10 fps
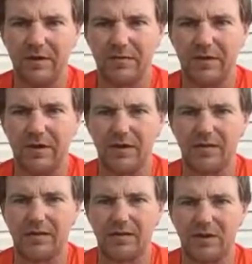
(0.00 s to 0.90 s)
I've
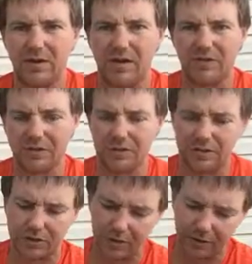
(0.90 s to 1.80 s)
got
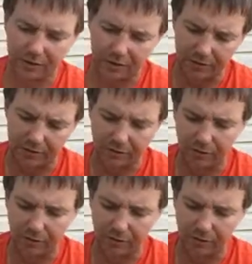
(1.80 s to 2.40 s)
sunglasses, and then you